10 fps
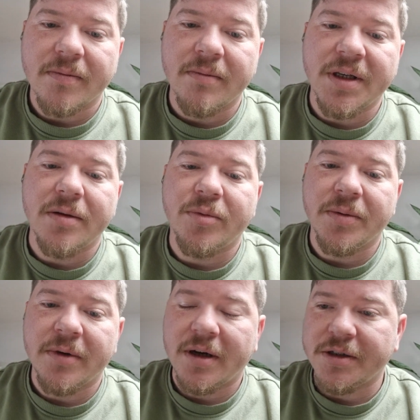made the
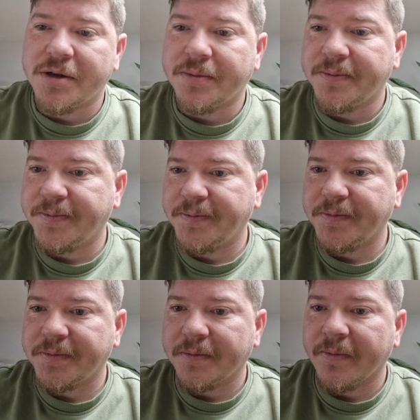brim larger,
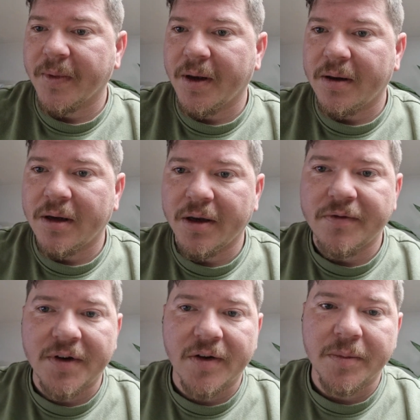like
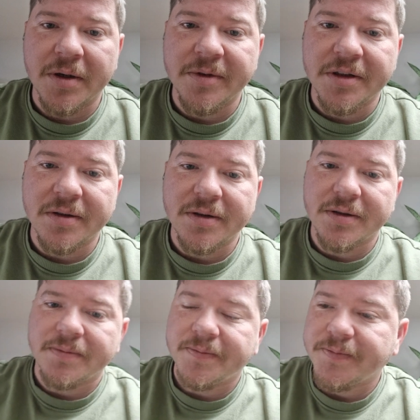5 millimeters,